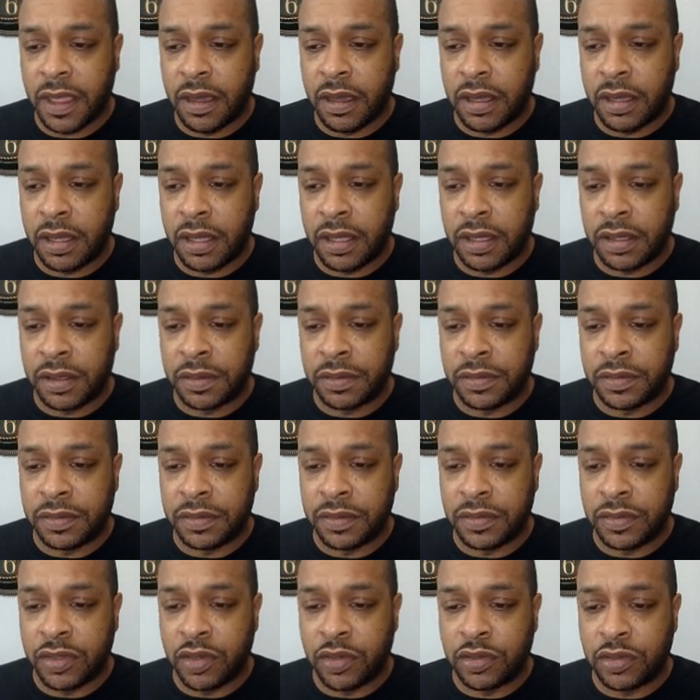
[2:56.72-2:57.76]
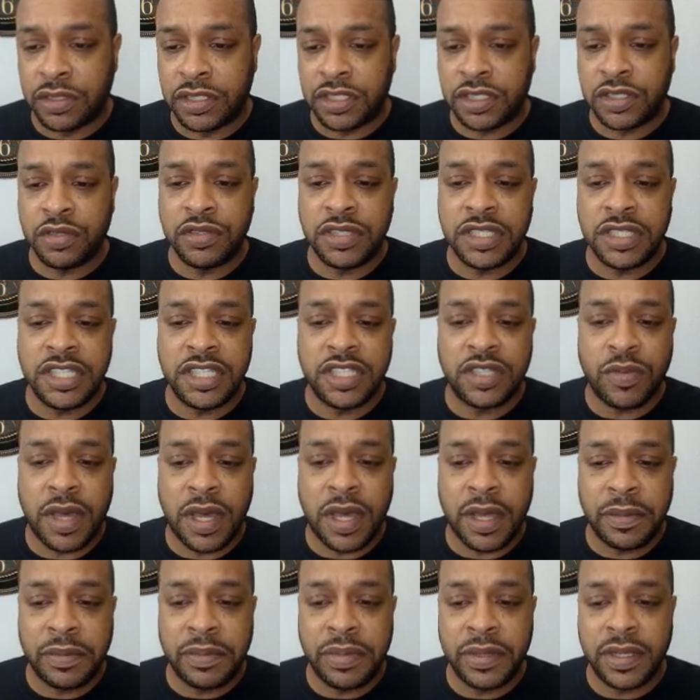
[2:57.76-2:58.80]
go to
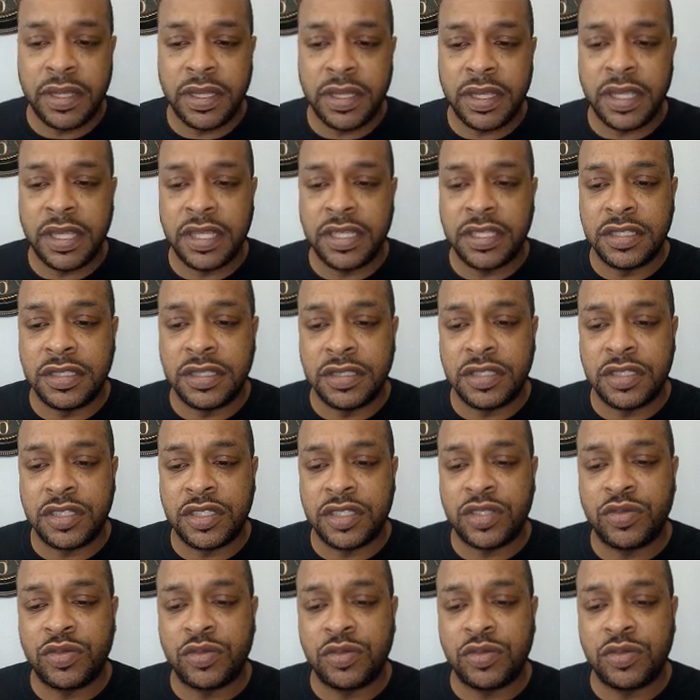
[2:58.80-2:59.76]
SushiSwap and